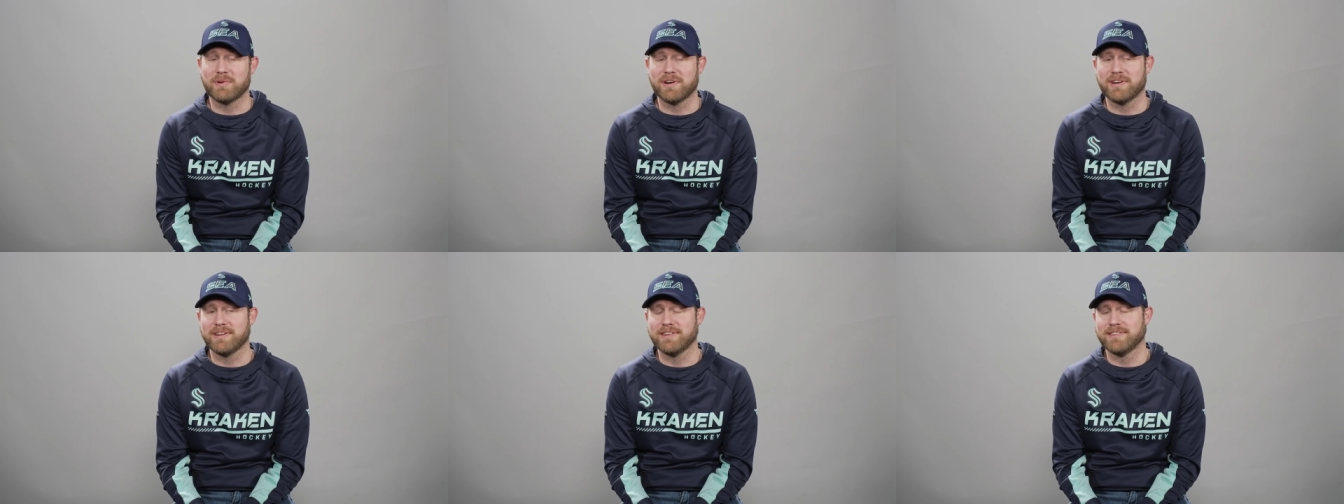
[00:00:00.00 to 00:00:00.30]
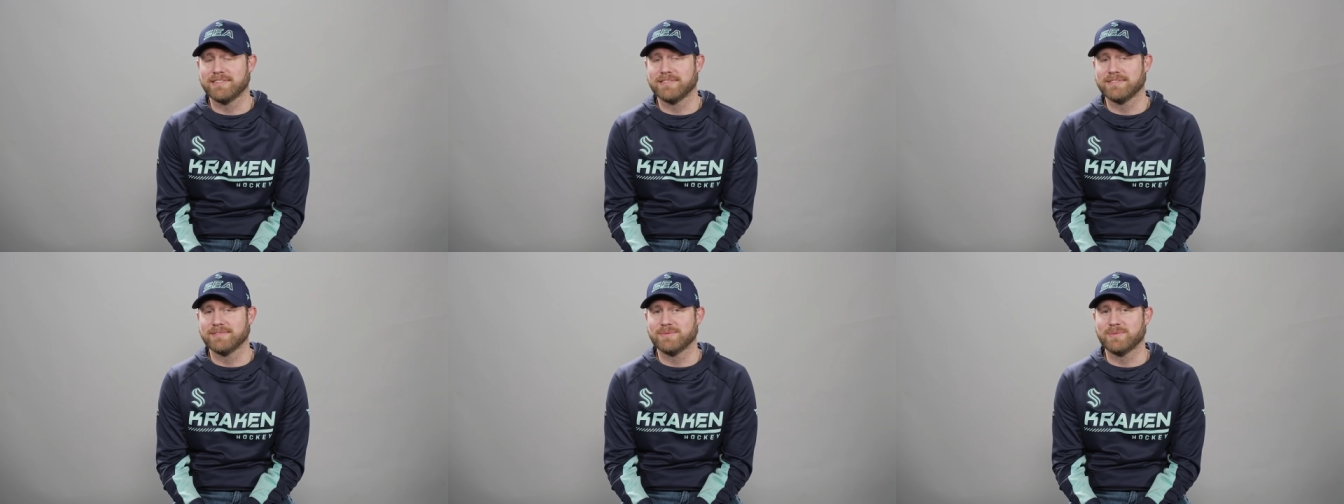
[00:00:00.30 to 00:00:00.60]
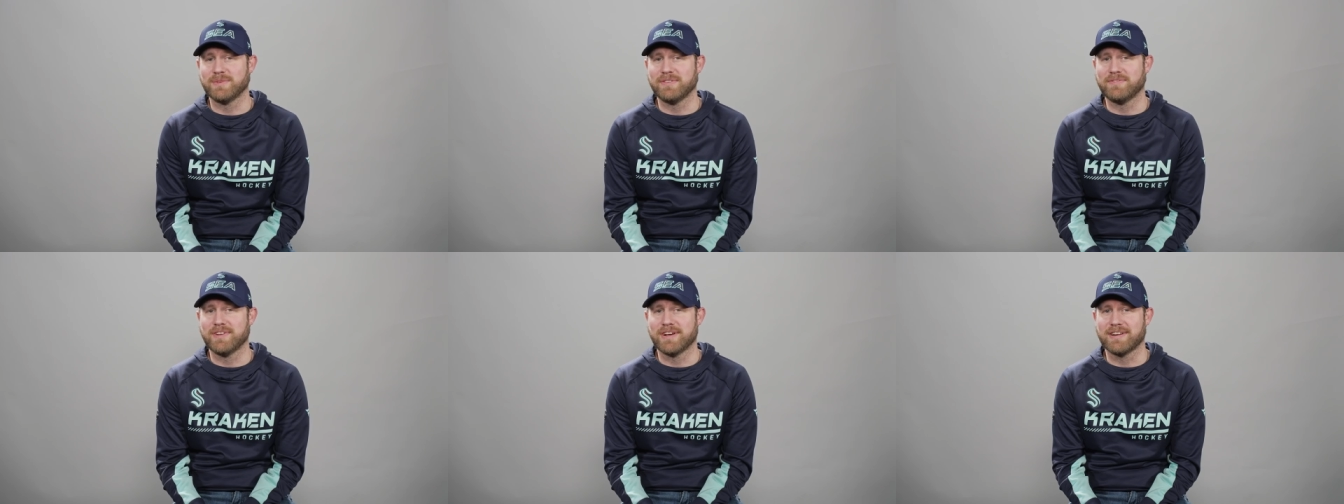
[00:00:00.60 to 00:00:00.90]
but
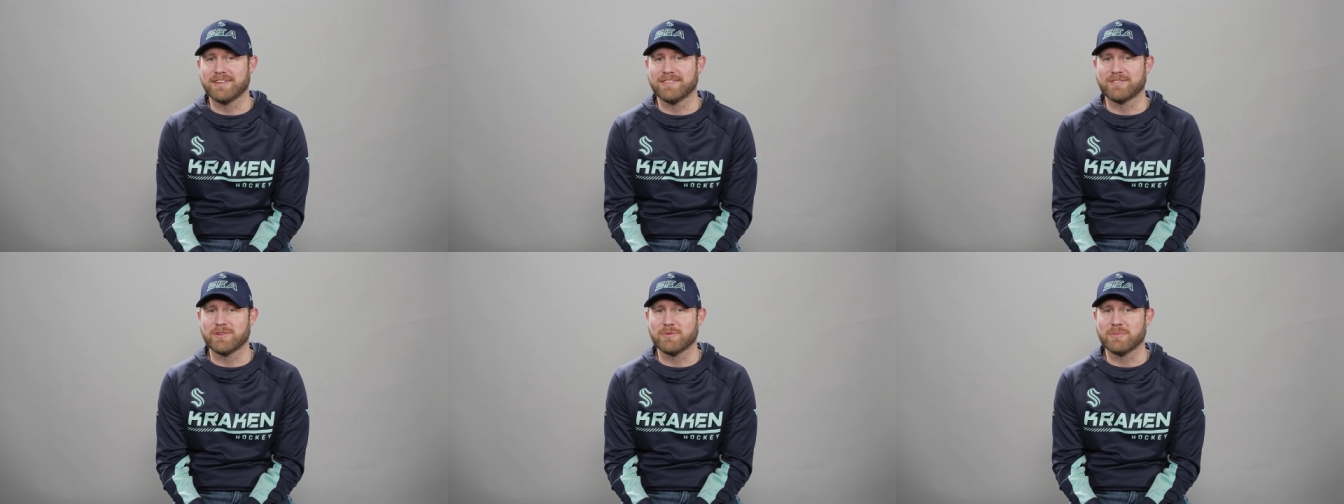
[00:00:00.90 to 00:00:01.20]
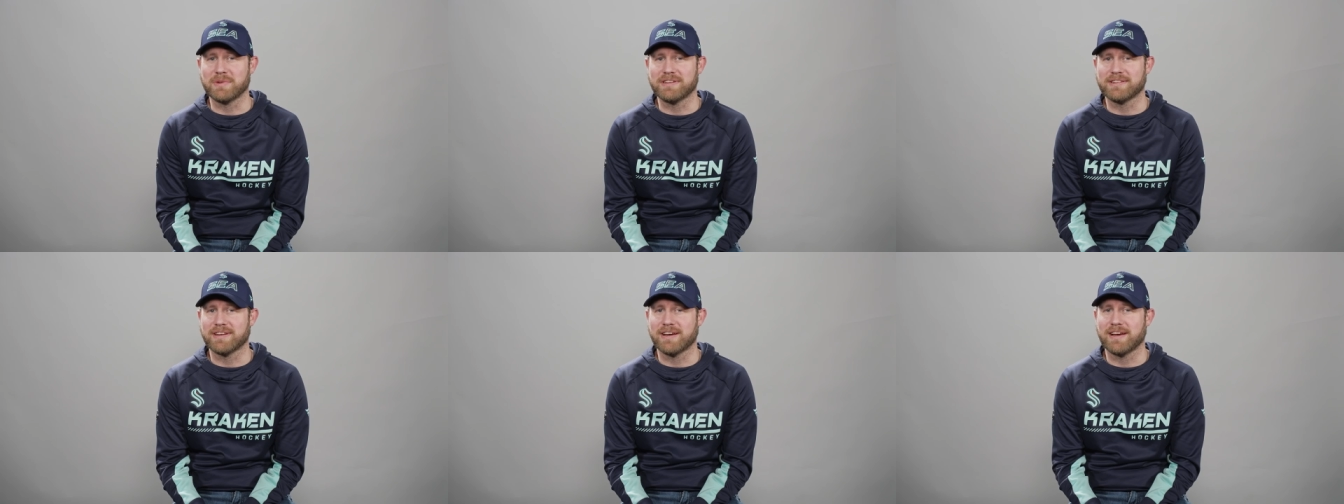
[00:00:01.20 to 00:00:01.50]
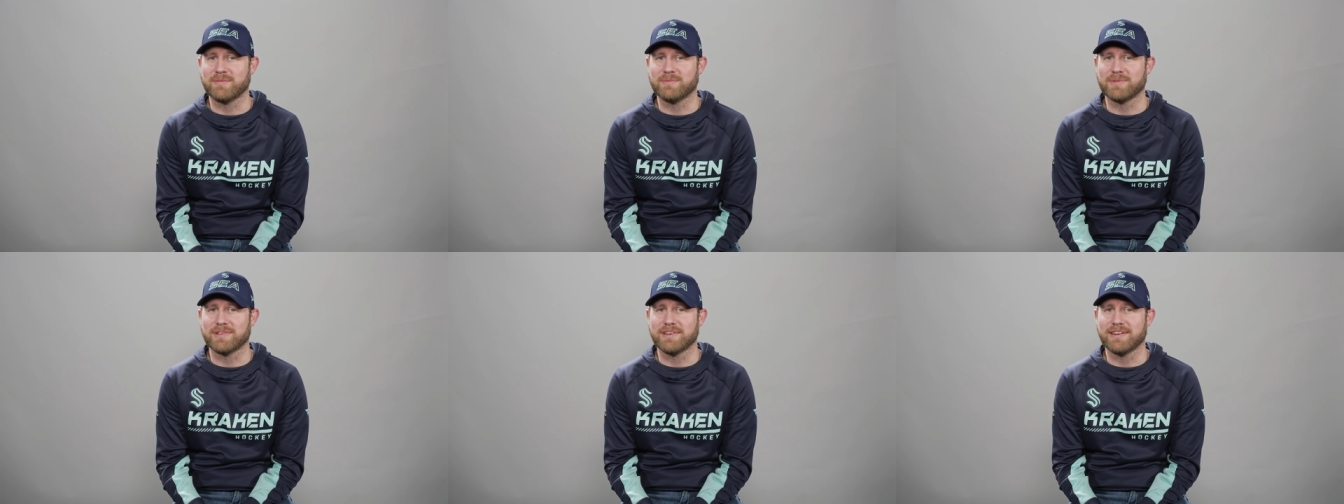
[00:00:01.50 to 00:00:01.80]
We've done it so many
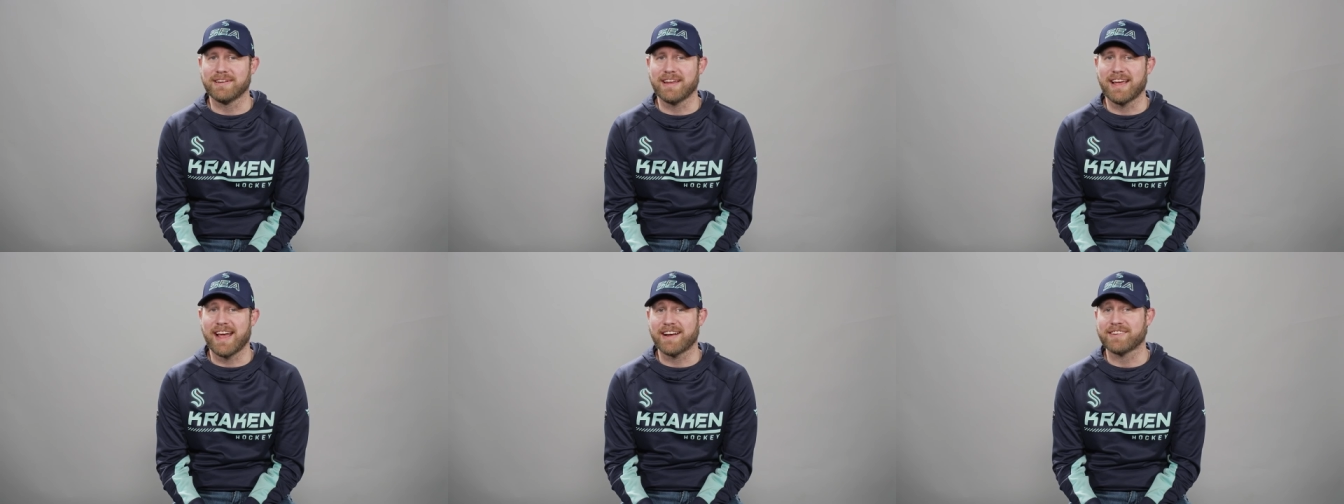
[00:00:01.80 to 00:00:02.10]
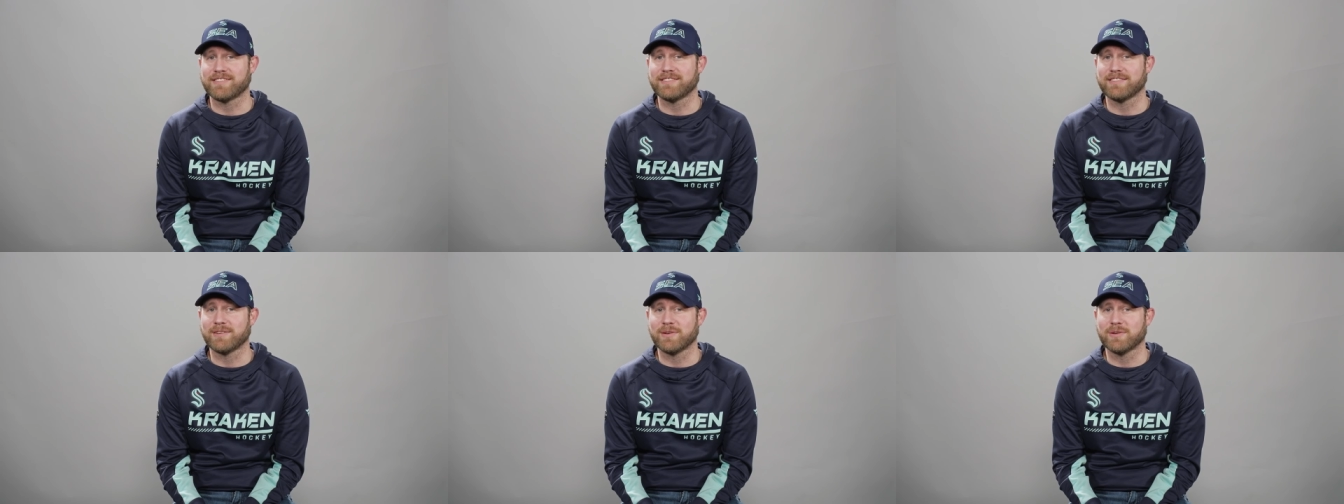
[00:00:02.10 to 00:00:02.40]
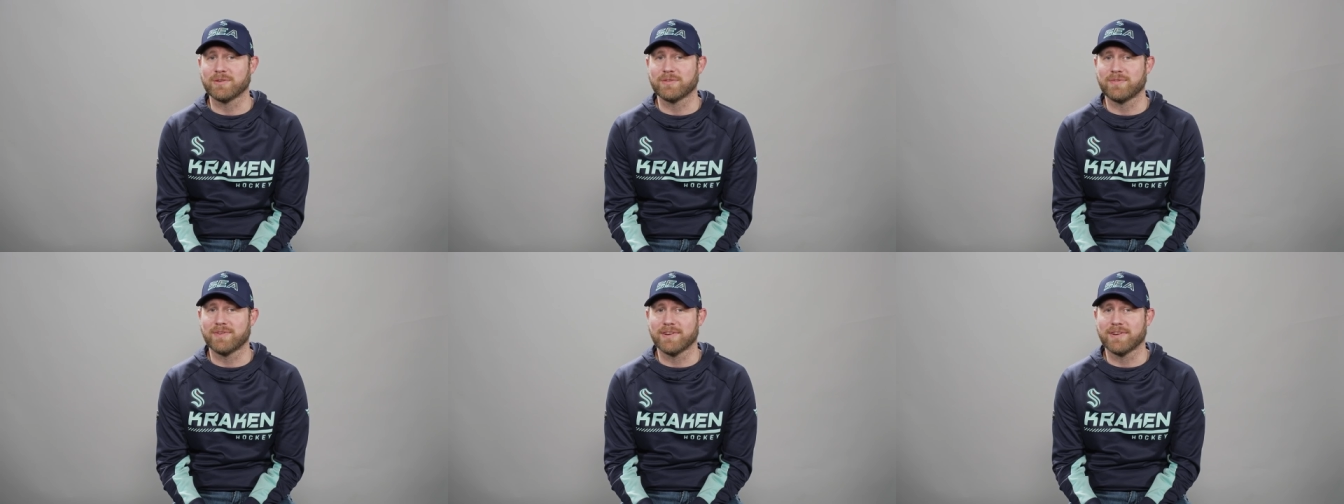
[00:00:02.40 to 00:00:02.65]
times that it actually goes